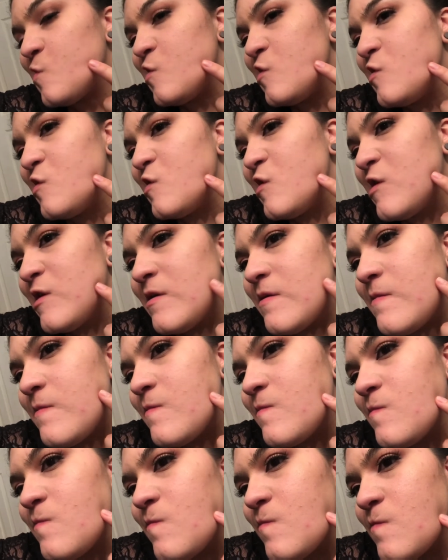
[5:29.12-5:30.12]
See that?
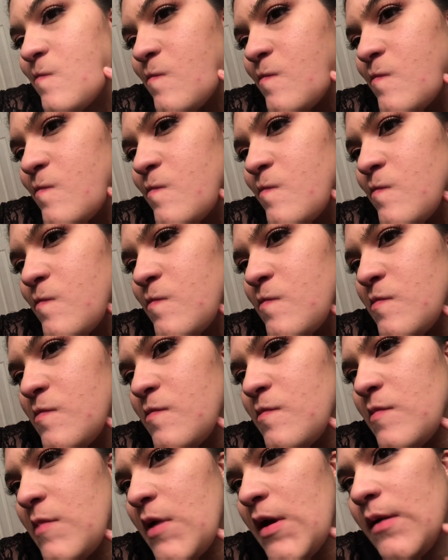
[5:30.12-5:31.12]

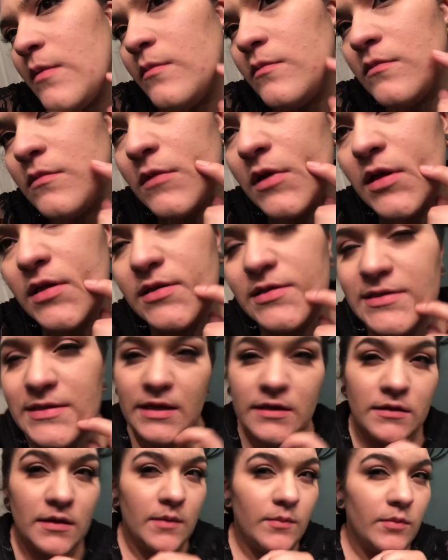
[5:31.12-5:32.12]
I'm
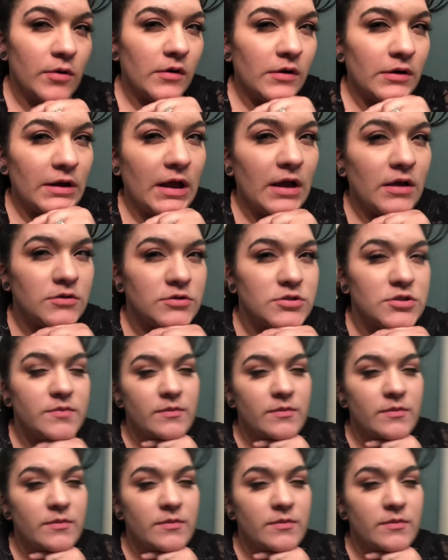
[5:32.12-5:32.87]
insanely broken out. So